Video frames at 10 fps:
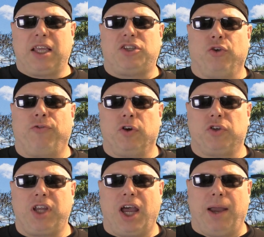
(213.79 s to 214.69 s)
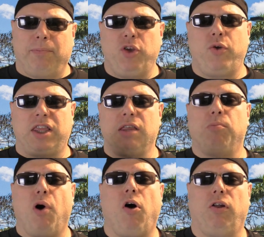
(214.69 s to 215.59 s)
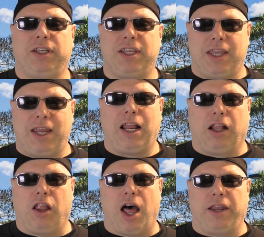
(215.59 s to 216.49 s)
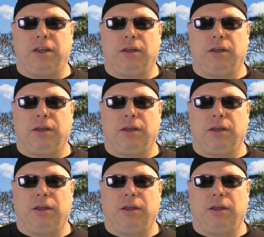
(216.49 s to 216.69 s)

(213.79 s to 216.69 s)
it's your first time, you hit the ball into the net a lot.